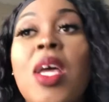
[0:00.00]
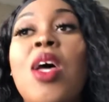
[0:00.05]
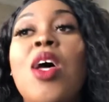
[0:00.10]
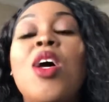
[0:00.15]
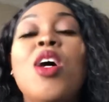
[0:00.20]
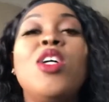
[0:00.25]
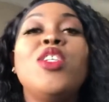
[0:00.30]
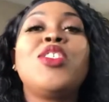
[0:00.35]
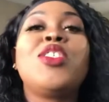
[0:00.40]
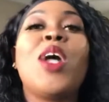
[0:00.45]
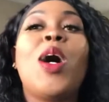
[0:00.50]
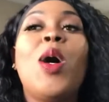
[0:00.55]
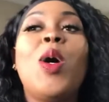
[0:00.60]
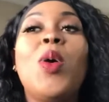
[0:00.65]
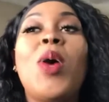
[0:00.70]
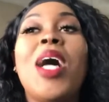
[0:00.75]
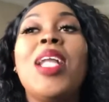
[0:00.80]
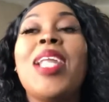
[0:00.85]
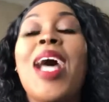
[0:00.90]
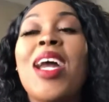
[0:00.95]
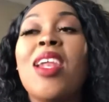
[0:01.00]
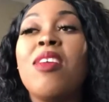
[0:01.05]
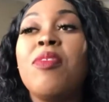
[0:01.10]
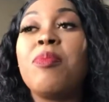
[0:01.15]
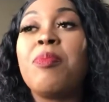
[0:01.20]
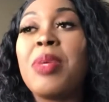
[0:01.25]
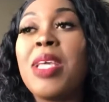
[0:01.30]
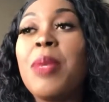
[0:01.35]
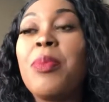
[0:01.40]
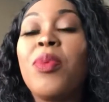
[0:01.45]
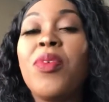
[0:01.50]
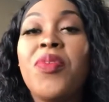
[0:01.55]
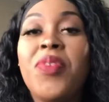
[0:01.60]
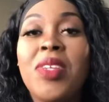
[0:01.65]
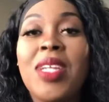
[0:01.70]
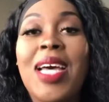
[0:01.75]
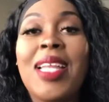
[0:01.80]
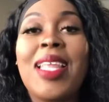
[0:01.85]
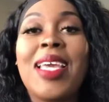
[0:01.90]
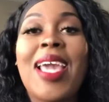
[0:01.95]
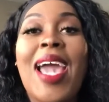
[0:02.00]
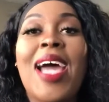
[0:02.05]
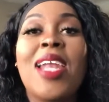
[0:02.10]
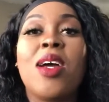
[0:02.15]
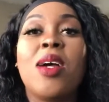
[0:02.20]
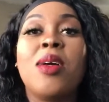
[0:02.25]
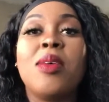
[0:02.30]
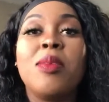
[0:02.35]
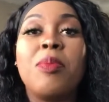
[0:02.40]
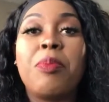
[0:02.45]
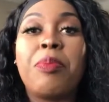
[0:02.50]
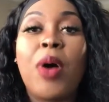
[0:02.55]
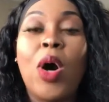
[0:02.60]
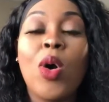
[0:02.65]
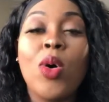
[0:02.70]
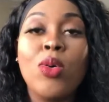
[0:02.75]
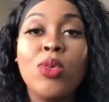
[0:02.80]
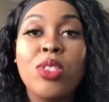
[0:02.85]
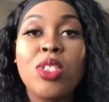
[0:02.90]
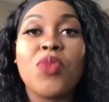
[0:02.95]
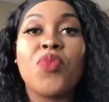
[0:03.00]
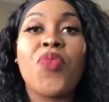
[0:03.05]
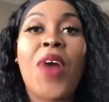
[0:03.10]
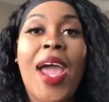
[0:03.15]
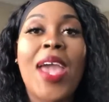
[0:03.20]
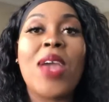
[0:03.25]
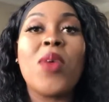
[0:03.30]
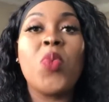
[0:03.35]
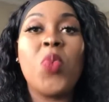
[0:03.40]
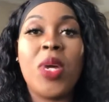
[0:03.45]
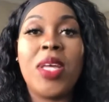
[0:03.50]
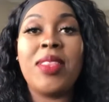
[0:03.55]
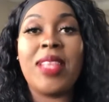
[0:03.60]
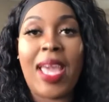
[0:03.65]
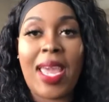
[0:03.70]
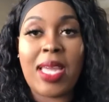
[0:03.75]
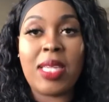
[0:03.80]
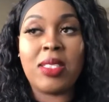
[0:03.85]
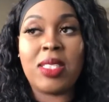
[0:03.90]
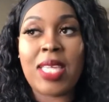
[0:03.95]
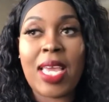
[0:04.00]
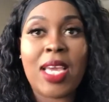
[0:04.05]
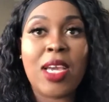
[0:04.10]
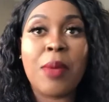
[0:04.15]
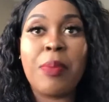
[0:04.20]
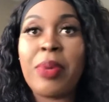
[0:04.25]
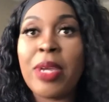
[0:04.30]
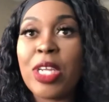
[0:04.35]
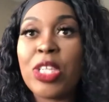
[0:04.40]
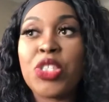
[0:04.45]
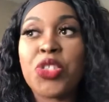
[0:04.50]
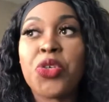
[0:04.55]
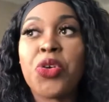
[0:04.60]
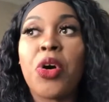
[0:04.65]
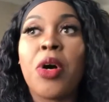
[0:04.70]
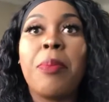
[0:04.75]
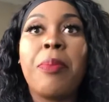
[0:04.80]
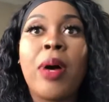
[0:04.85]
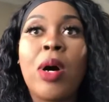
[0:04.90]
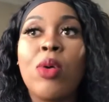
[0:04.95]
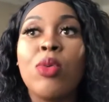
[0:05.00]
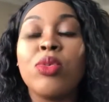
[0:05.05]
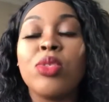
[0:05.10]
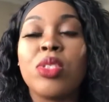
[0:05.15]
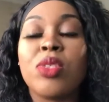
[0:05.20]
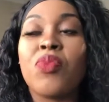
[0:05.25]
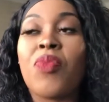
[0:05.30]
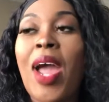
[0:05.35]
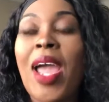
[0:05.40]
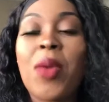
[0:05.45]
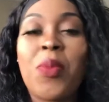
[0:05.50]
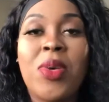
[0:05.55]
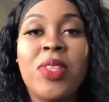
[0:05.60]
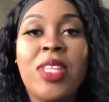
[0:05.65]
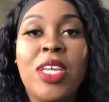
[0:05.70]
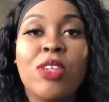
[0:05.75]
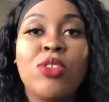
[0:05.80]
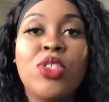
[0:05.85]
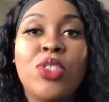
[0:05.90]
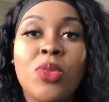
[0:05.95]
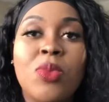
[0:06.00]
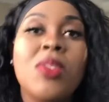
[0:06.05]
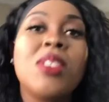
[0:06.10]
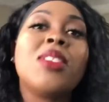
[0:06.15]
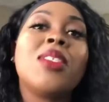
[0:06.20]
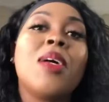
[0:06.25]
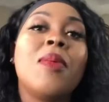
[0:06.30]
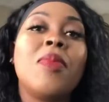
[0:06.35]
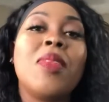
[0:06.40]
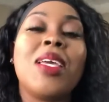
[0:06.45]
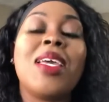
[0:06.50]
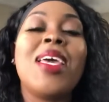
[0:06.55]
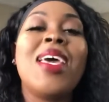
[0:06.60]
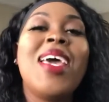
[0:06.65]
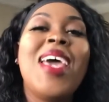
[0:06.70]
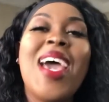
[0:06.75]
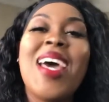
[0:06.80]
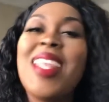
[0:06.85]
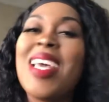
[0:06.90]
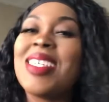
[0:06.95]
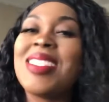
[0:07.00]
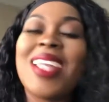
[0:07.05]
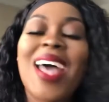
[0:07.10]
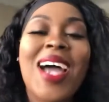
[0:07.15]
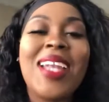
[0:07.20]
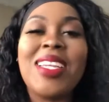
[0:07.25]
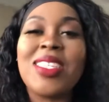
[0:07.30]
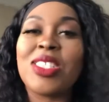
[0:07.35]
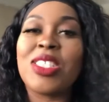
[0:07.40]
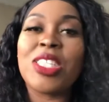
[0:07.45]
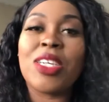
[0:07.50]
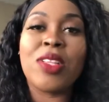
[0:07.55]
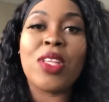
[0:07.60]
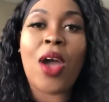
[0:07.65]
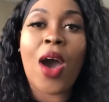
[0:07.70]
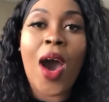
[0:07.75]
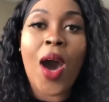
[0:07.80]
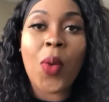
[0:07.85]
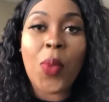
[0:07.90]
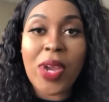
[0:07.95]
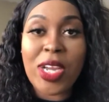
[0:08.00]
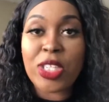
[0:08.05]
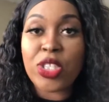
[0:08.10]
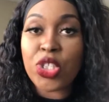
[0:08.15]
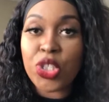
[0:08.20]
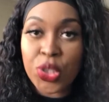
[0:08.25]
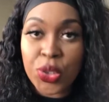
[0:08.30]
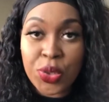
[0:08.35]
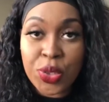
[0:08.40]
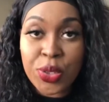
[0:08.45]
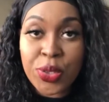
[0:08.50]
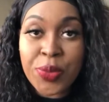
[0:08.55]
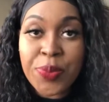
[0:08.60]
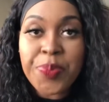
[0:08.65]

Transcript: So a lot of people feel like they gotta post right when they take a picture or post right when they're doing something. And that's not necessarily always true.